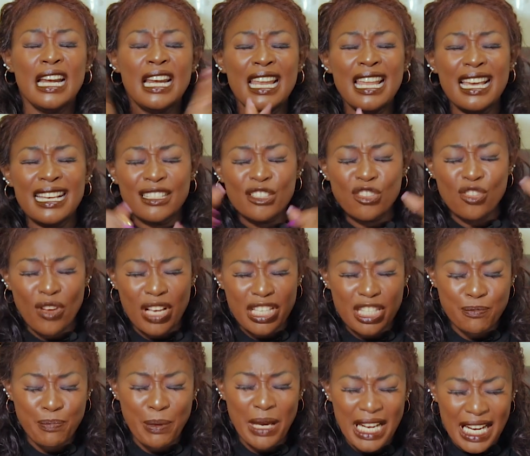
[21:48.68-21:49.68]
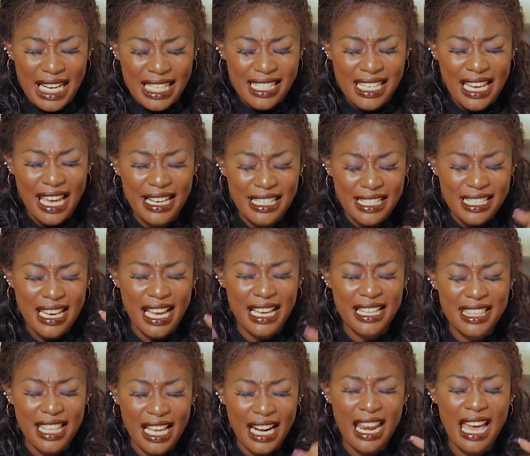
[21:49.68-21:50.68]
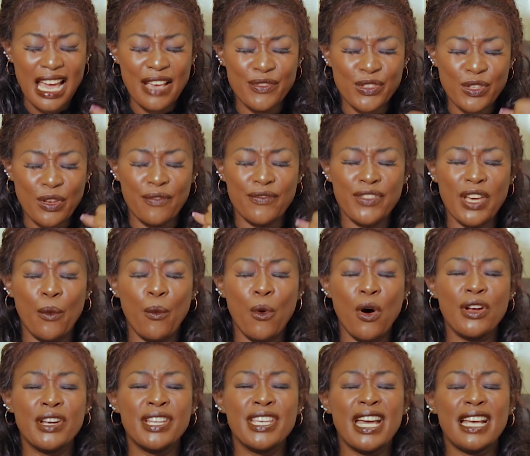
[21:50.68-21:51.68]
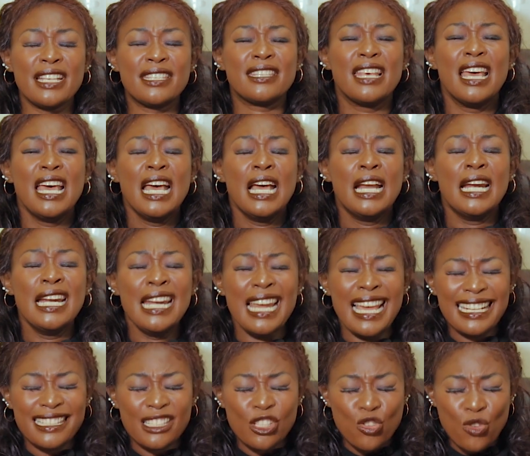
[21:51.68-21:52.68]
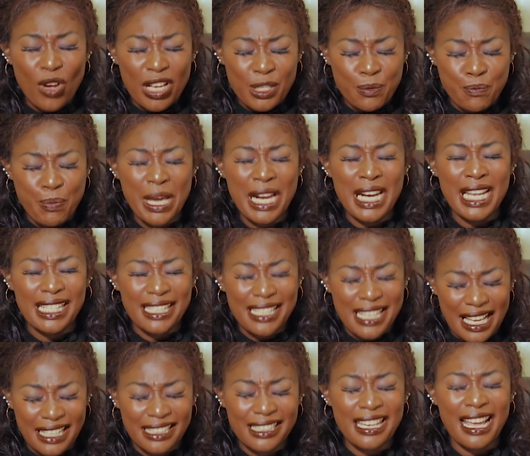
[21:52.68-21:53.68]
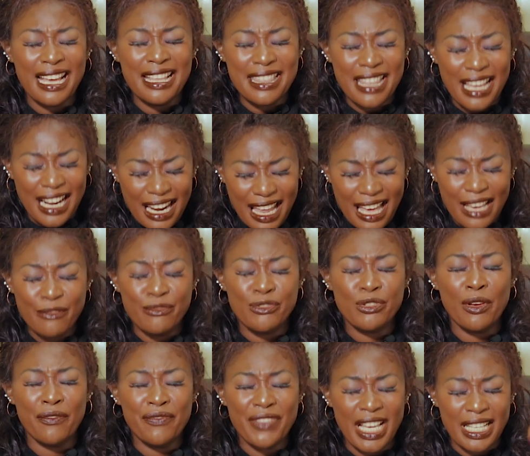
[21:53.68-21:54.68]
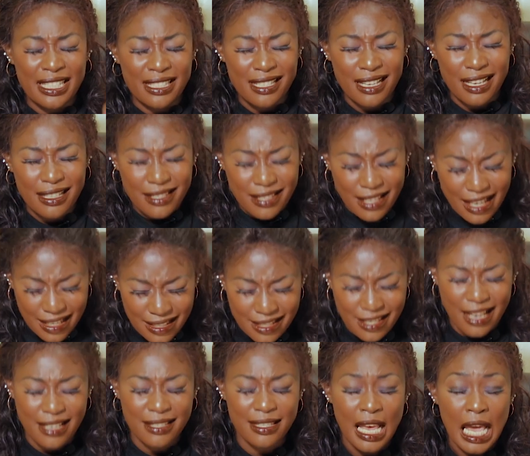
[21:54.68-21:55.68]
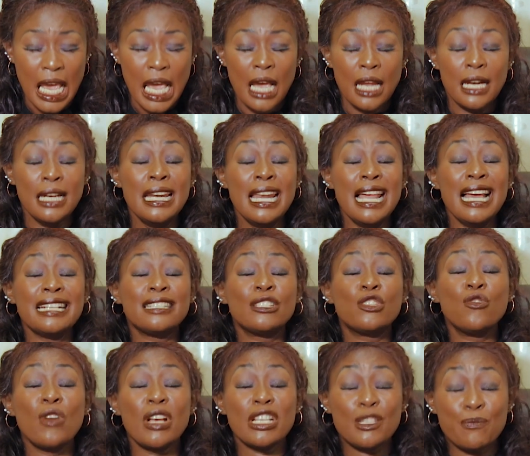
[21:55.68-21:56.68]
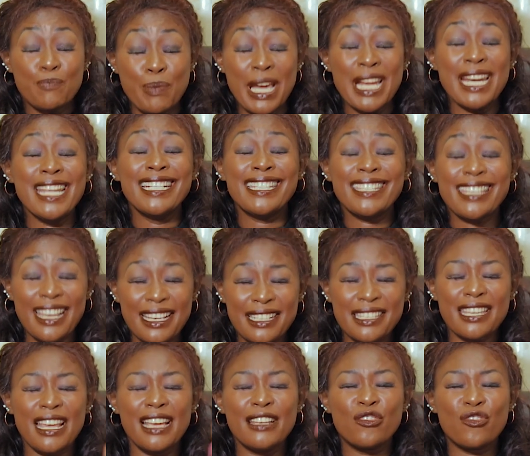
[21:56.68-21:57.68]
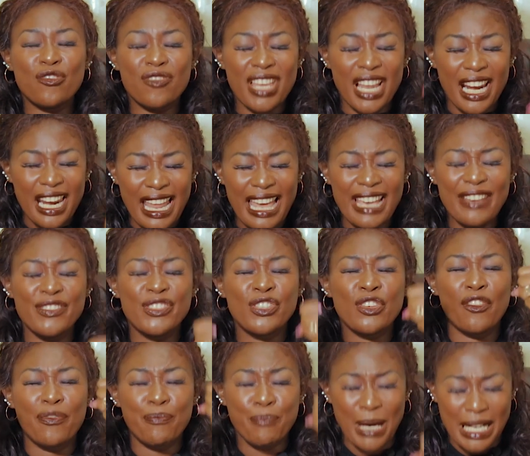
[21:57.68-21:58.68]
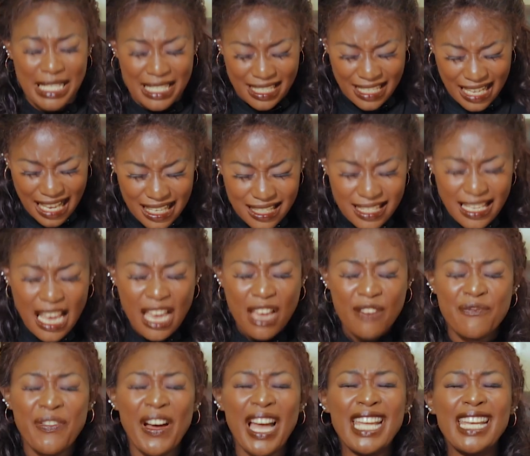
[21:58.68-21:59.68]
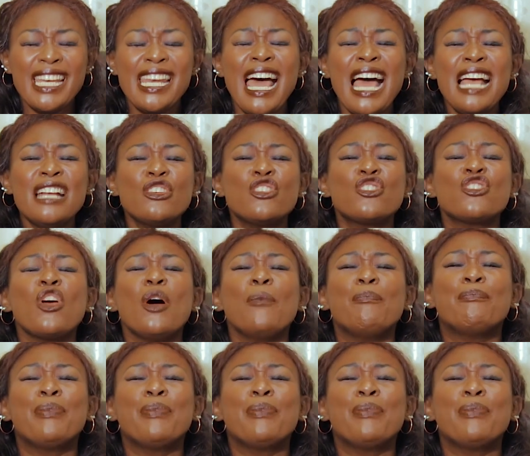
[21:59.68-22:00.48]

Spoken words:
Let your Spirit enter in the lives of the warriors. Let your Spirit enter in the lives of the intercessors. Let your Spirit enter into the lives of partners. Financial